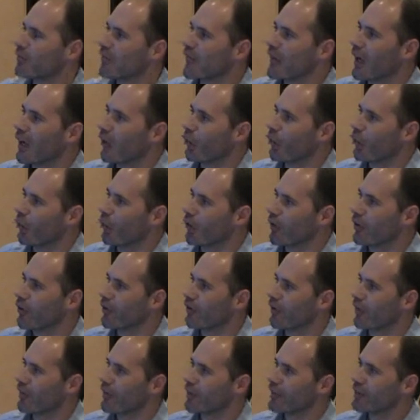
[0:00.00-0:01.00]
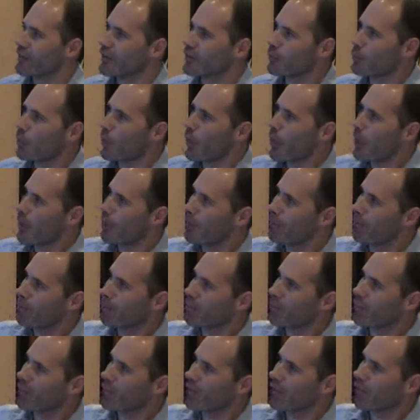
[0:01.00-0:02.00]
And when we do this,
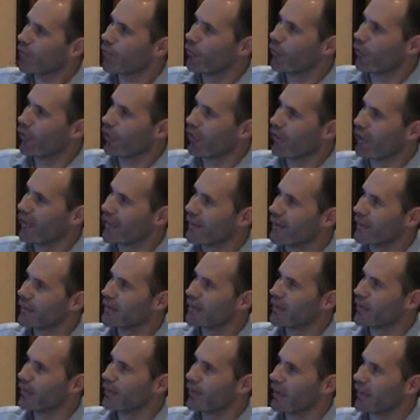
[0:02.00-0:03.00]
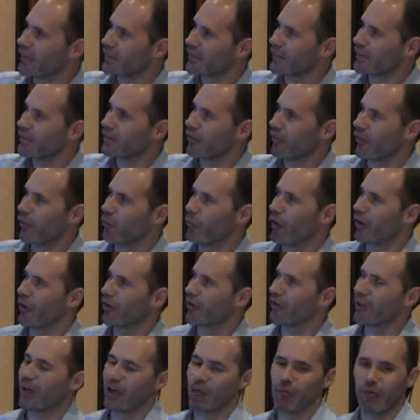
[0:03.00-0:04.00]
for the latency of exit, so the amount
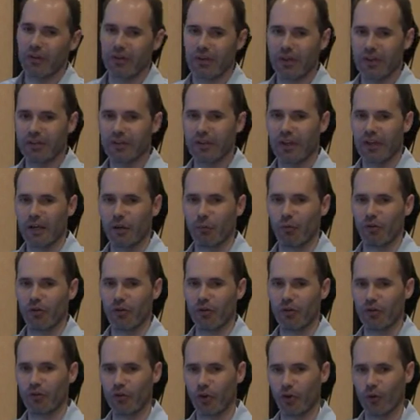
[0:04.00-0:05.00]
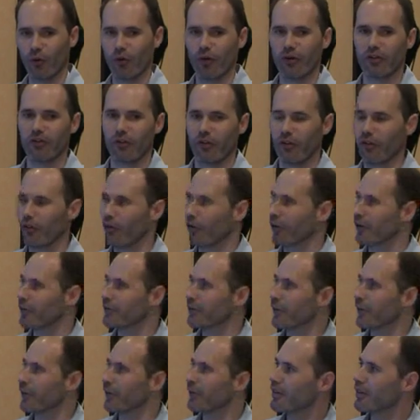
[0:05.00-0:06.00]
of time it takes the animal to go into the dark
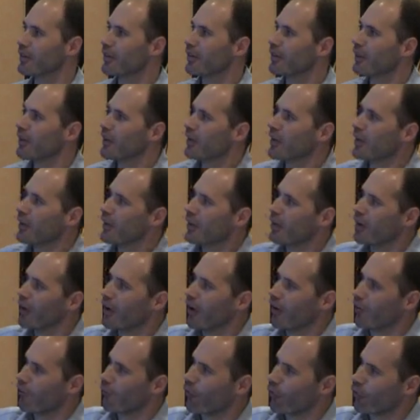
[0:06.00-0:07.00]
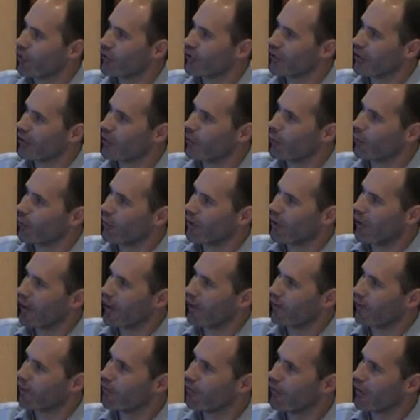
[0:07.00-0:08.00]
side, unfortunately we
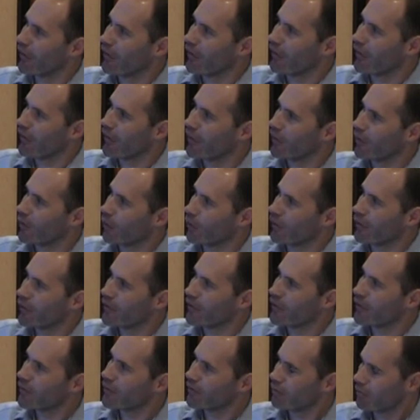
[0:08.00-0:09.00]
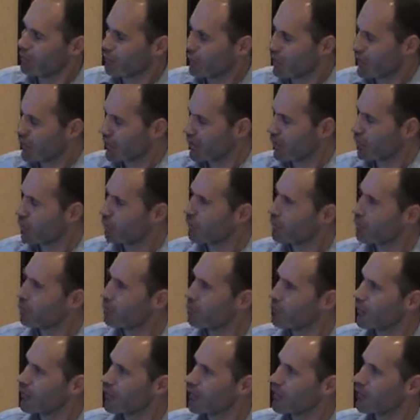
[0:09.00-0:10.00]
have an increase
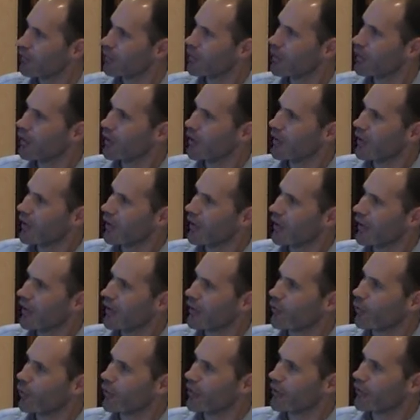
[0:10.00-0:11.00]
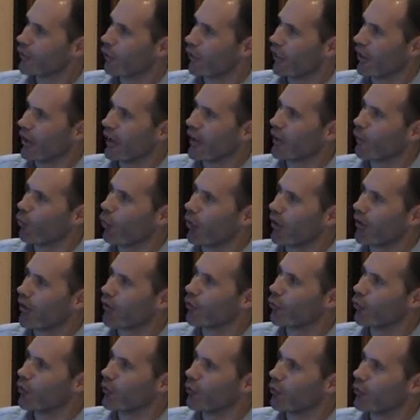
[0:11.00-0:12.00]
for the light water
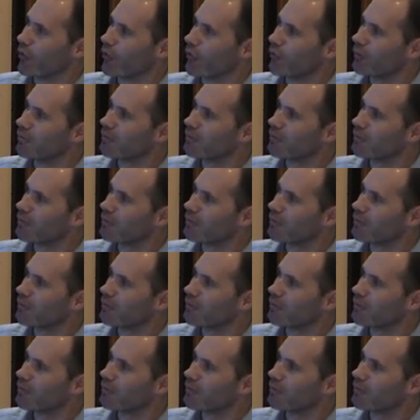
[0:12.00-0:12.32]
treatment.